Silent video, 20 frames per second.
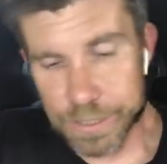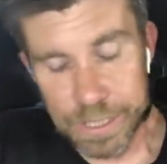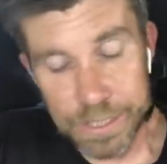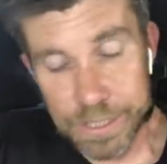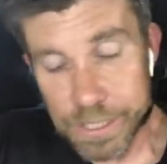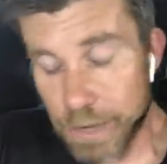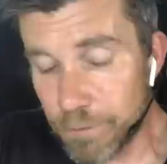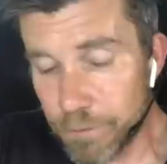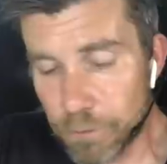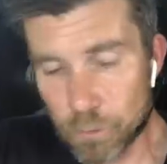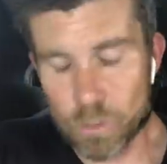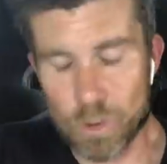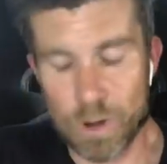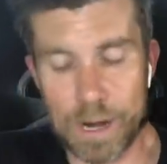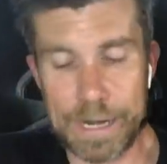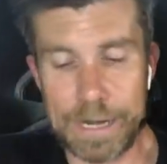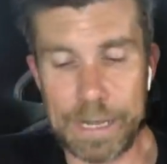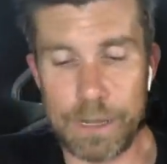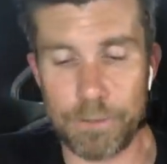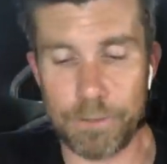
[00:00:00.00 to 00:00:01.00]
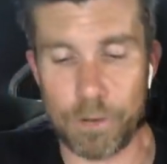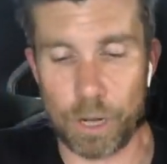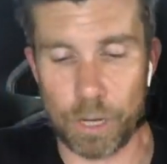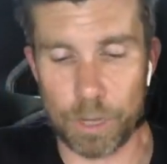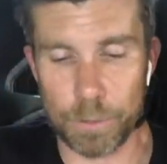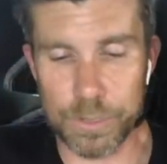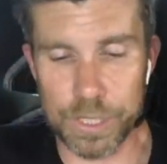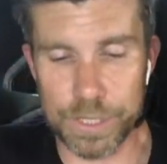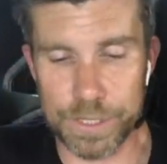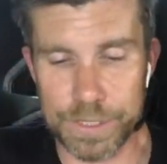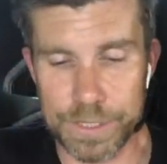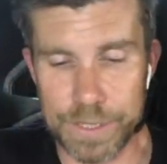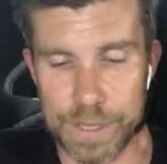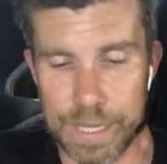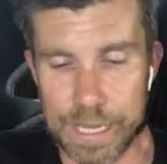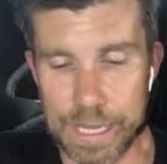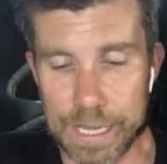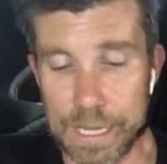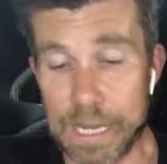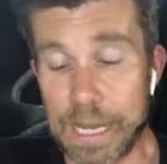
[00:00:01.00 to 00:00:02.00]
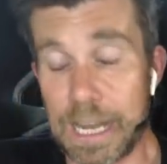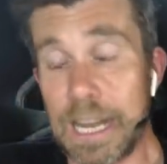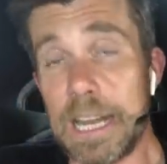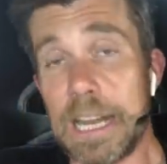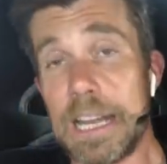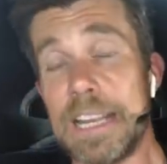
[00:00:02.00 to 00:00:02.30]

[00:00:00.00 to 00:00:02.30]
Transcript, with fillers: There's a variety of options there.